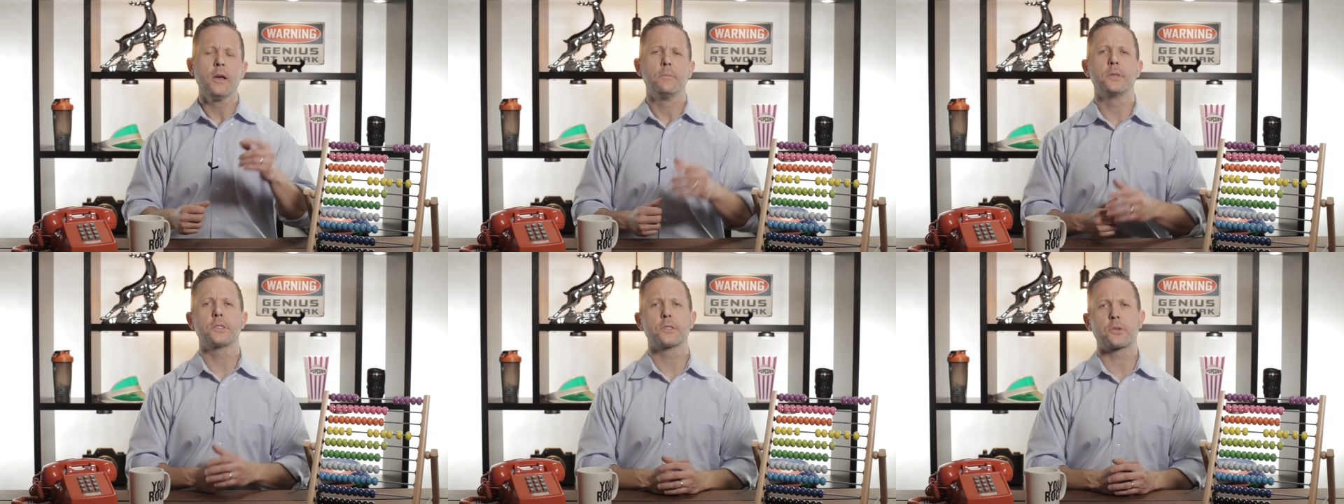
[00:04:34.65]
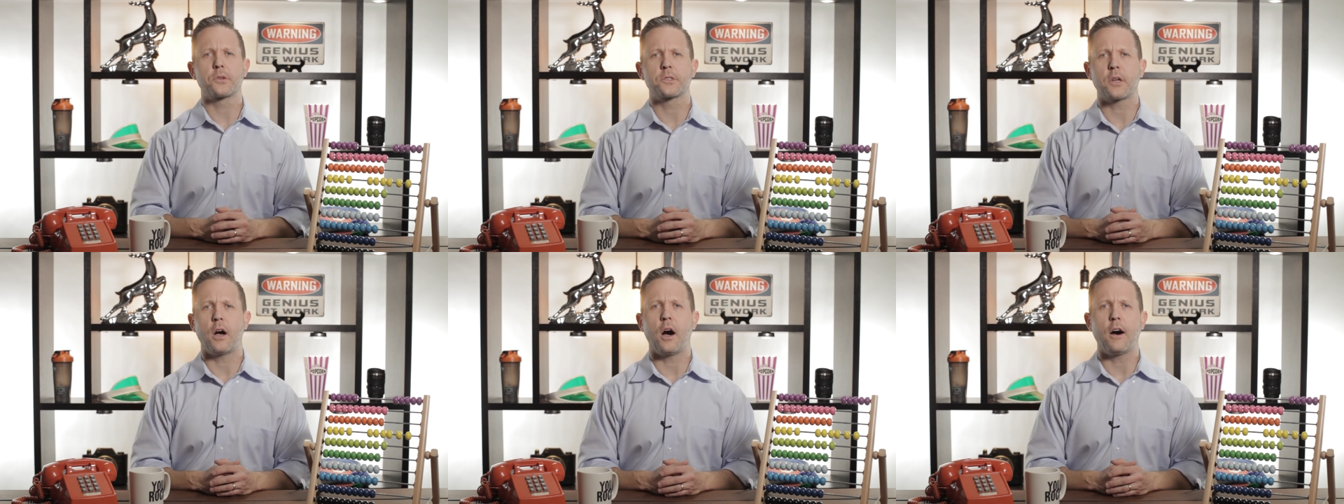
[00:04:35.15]
business owners
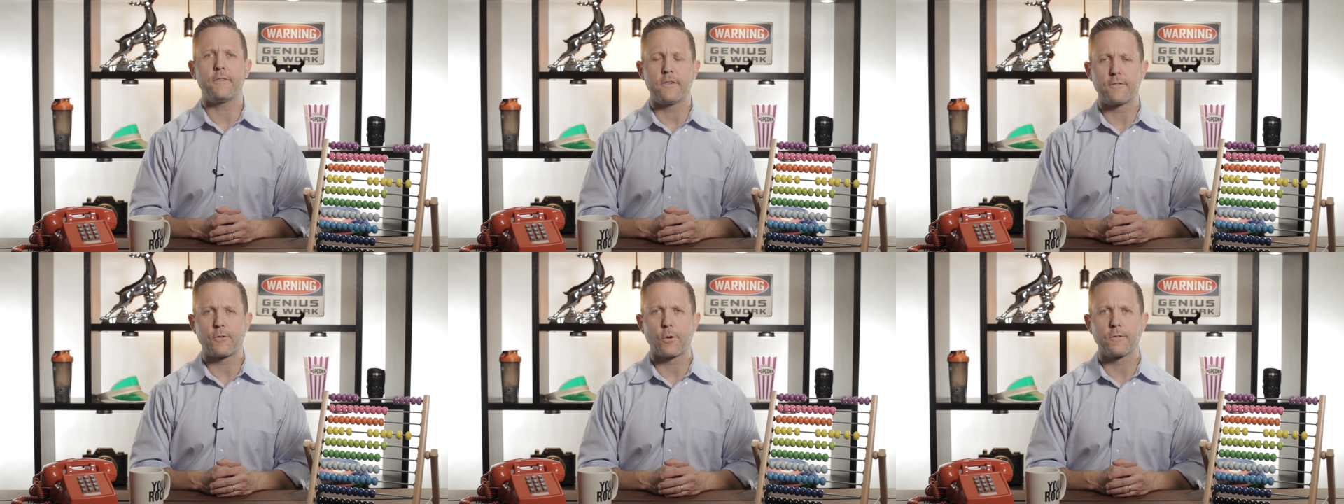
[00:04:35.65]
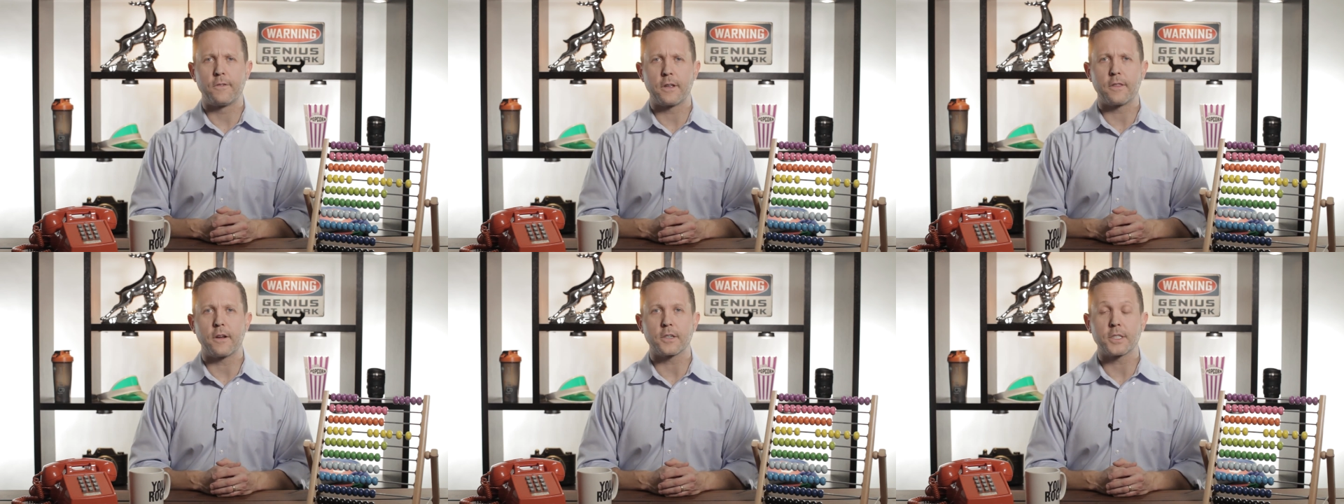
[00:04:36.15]
often
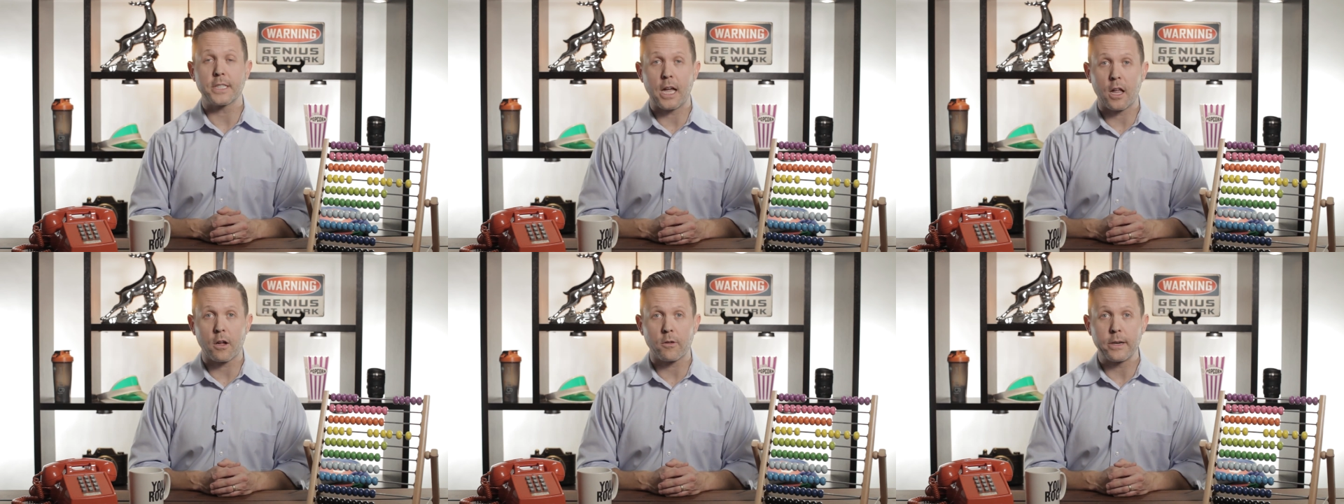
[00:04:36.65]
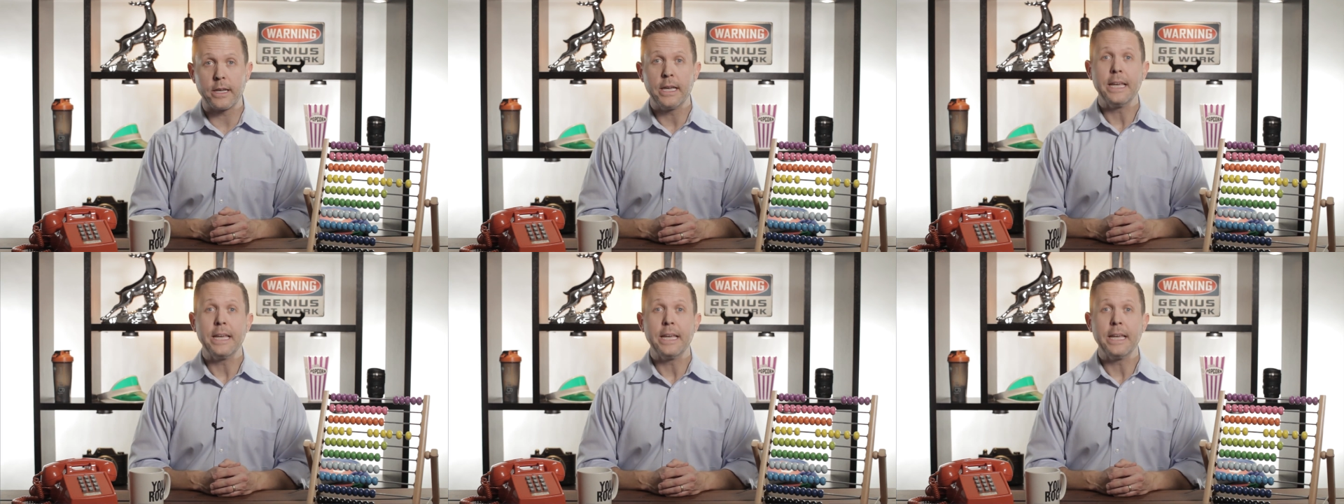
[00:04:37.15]
forfeit their salary